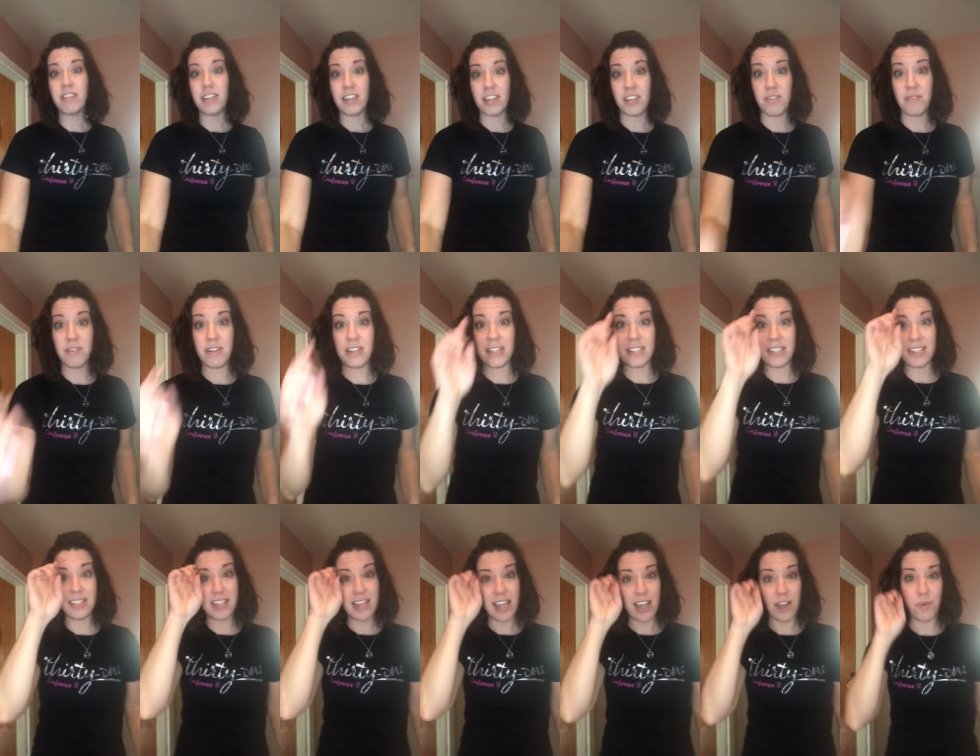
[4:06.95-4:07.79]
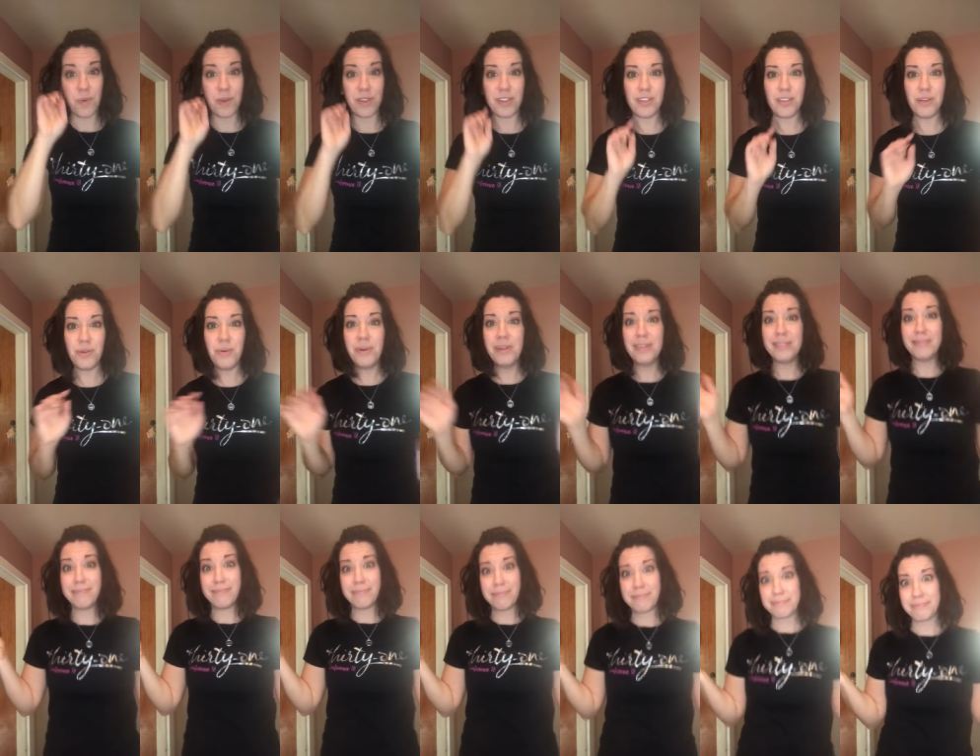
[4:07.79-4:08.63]
thing you need to take with you
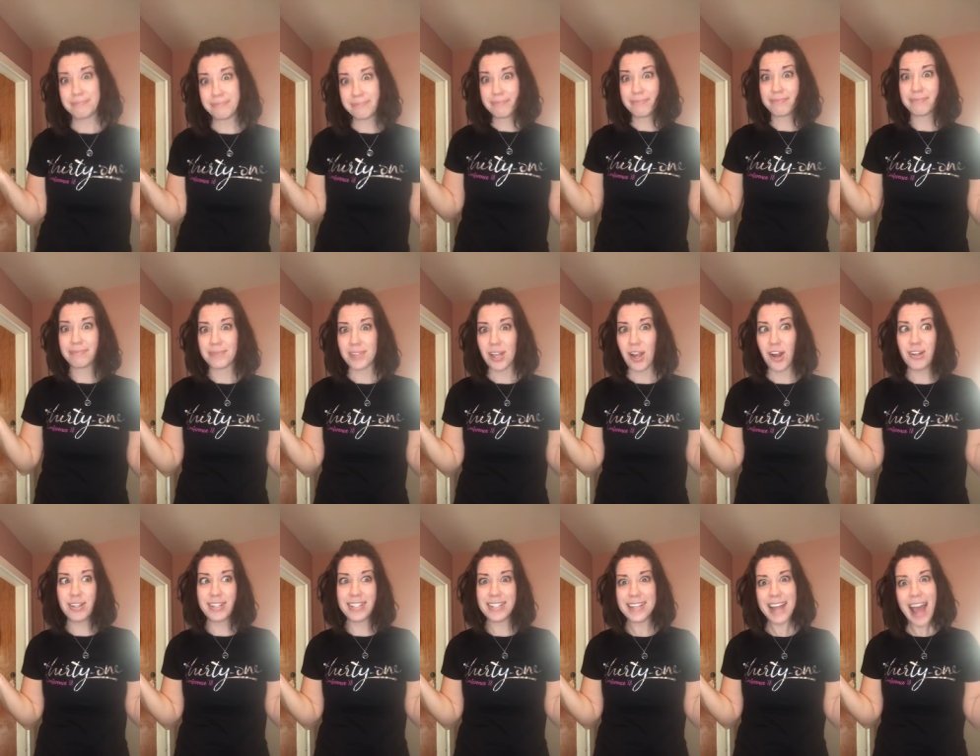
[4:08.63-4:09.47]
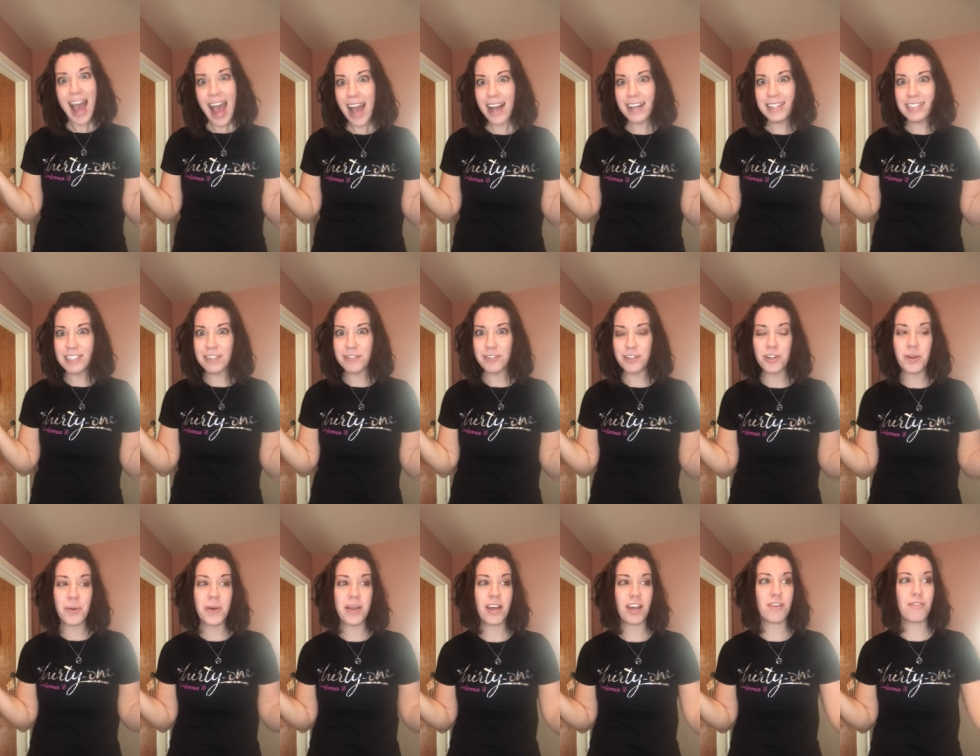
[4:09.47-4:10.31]
our snacks if you're
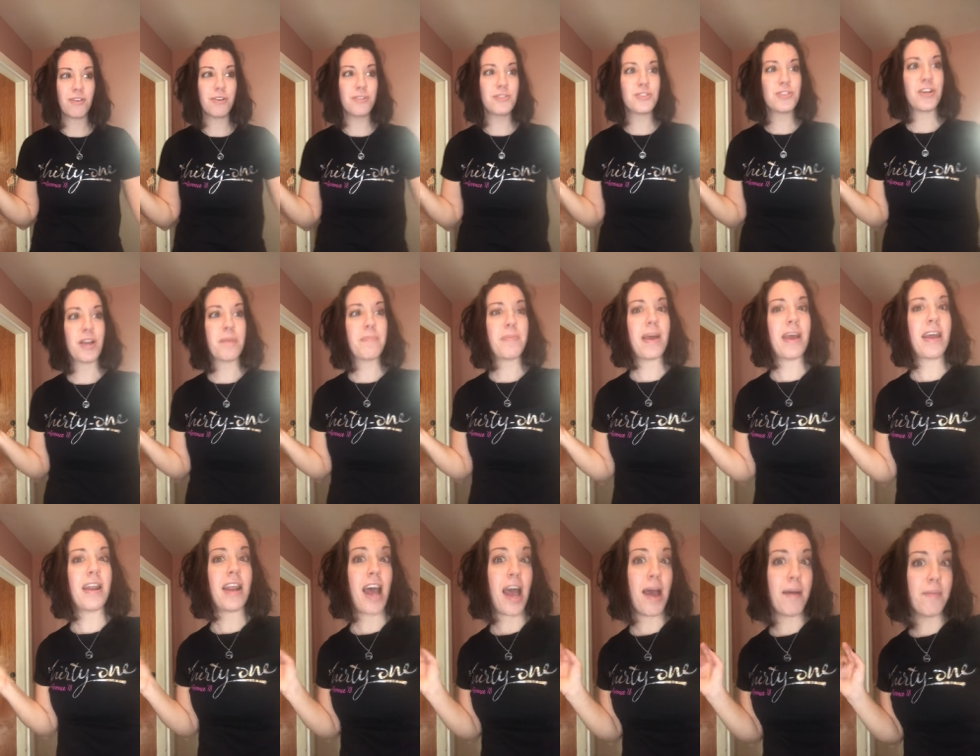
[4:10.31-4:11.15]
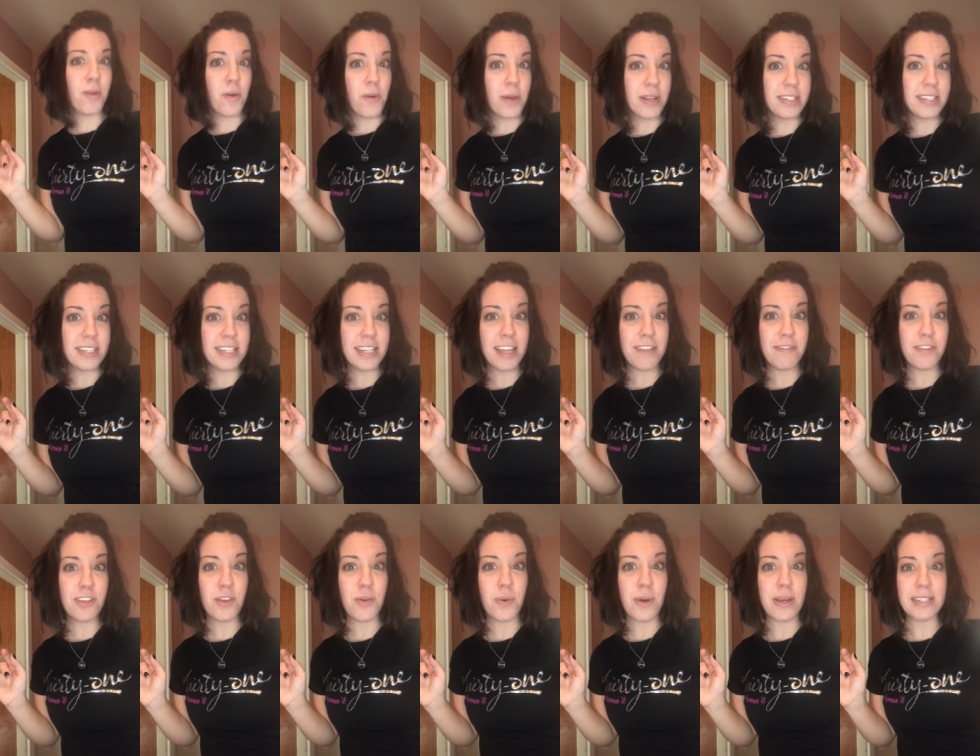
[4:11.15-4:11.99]
going on a road trip. And I'm going to
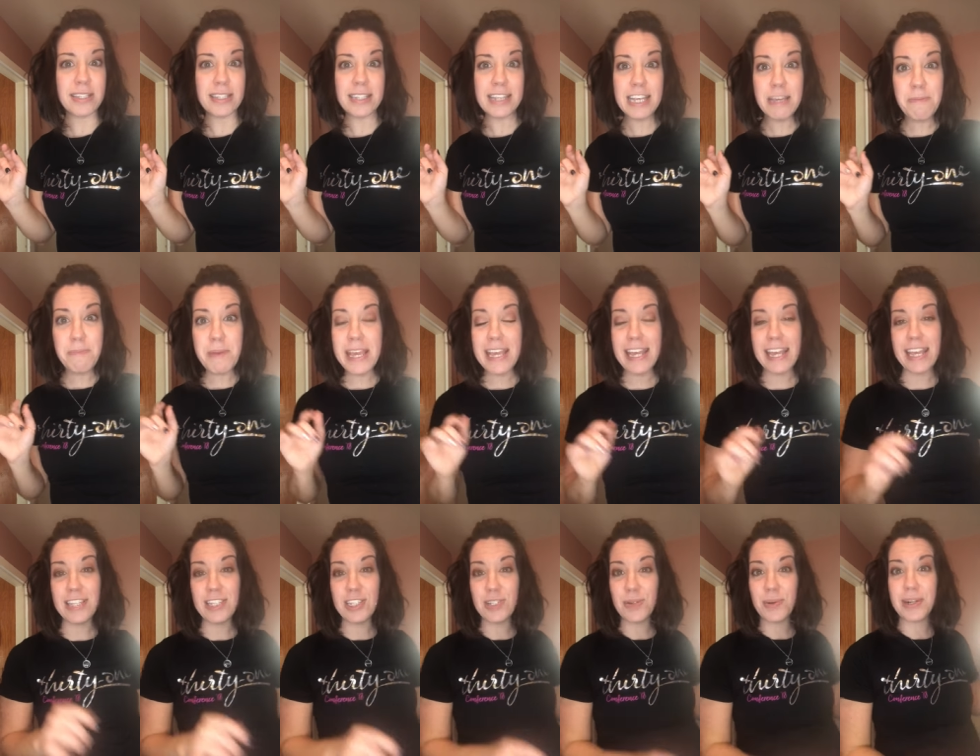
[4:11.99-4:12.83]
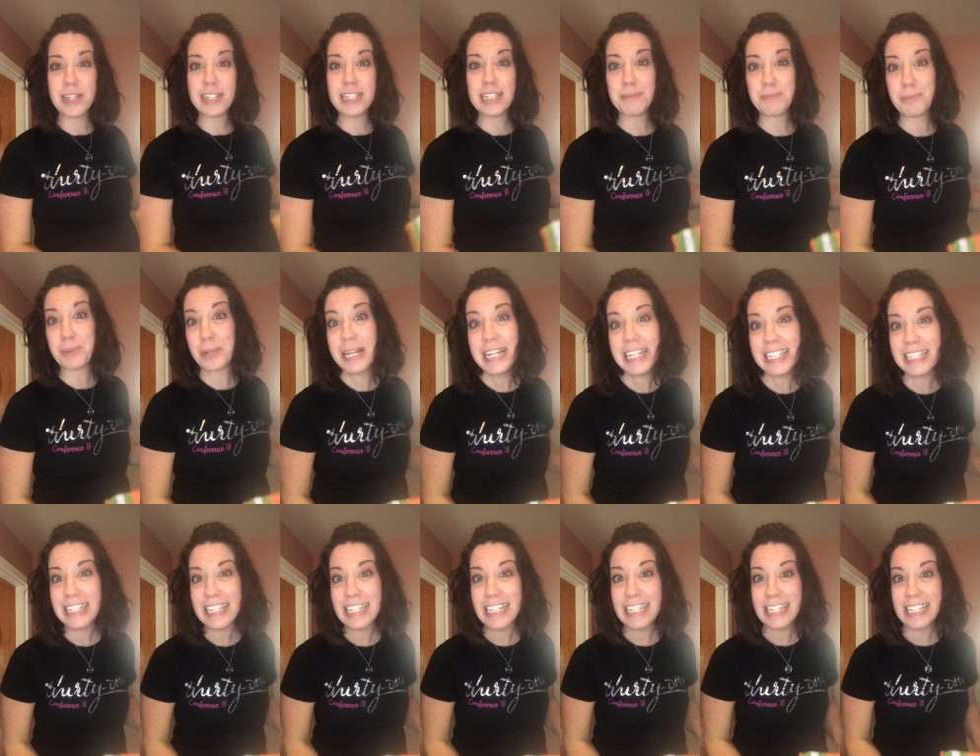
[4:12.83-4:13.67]
give you a sneak peek into our
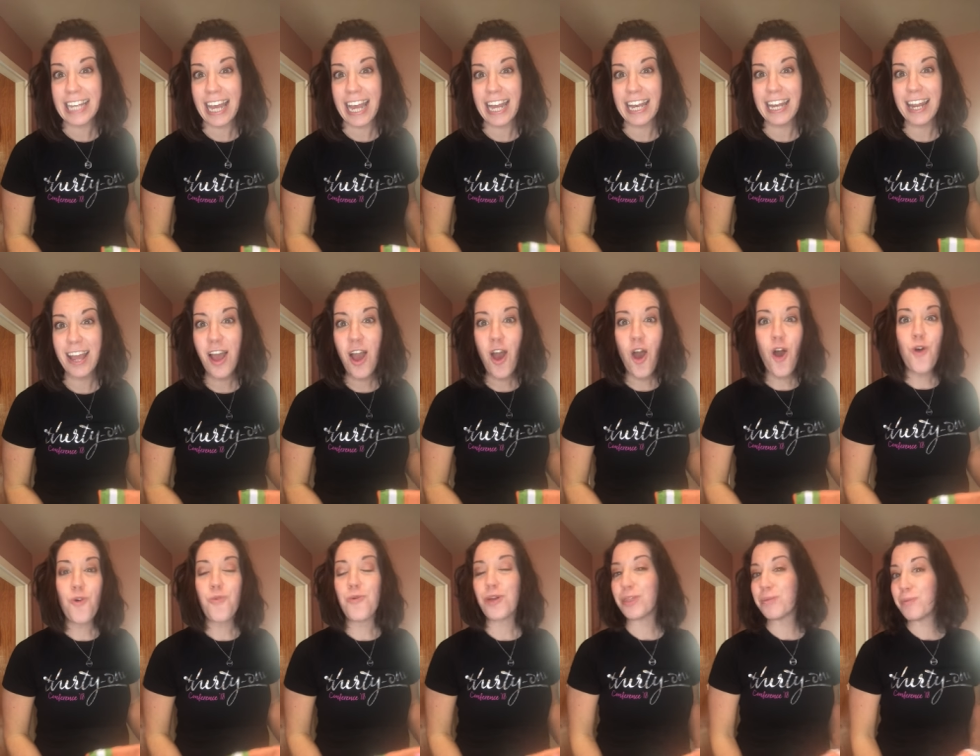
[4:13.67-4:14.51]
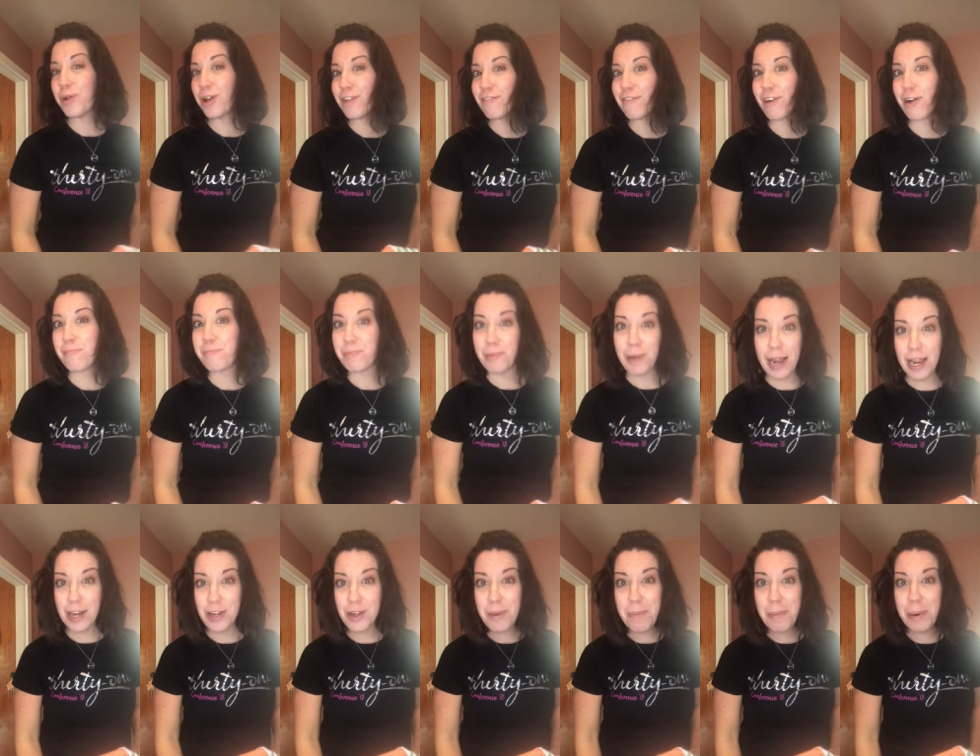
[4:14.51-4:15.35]
spring season with one of our
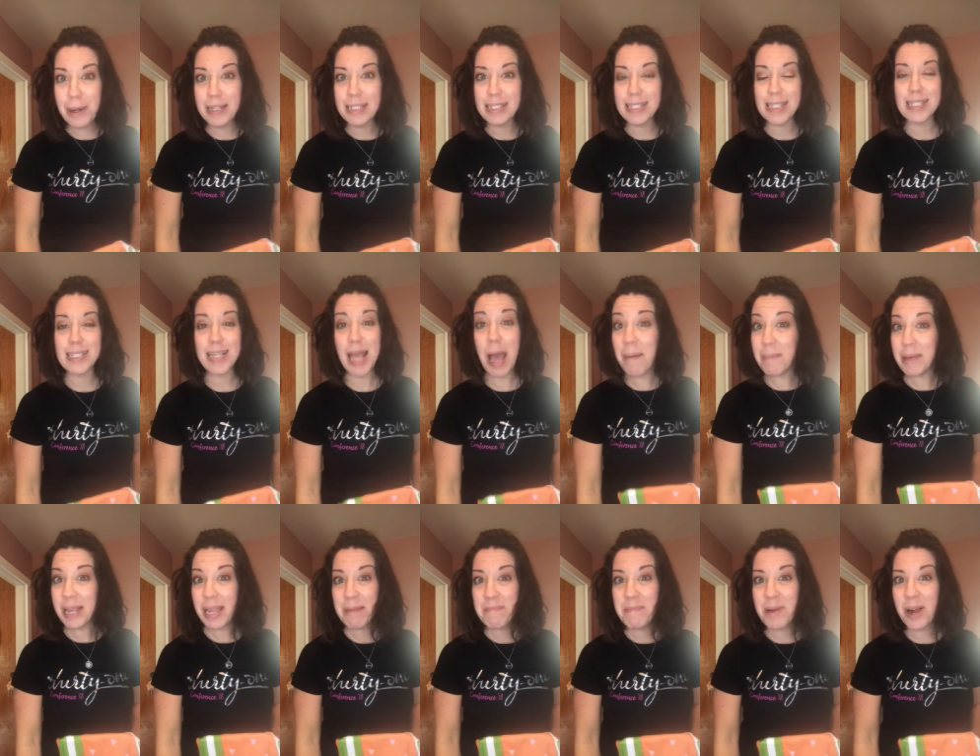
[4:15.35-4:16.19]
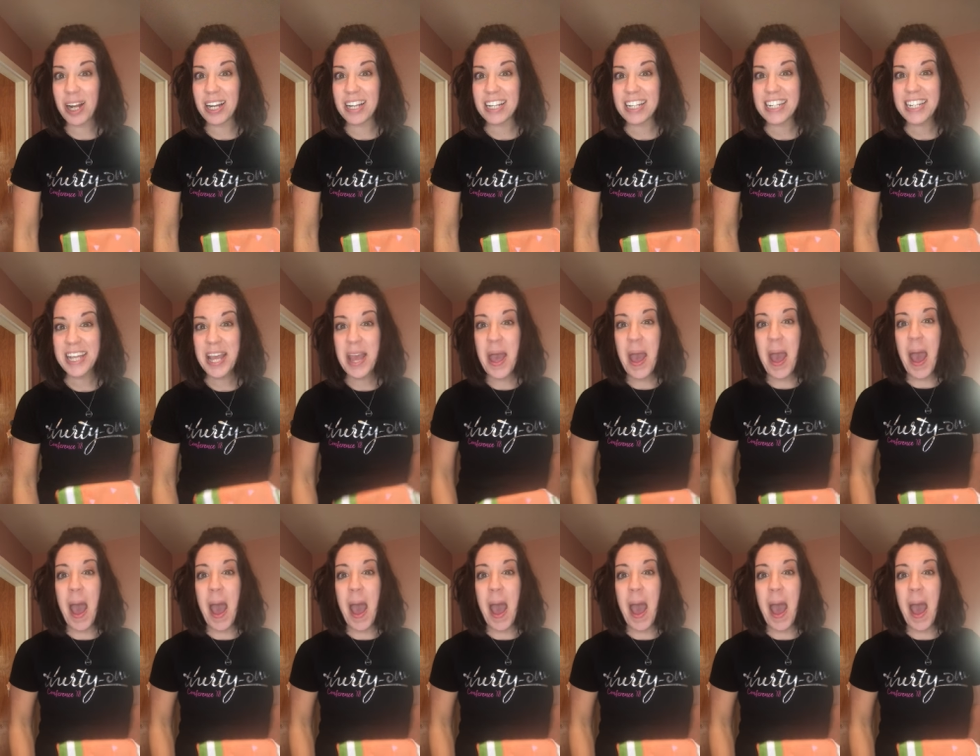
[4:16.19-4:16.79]
brand new prints that's coming in March.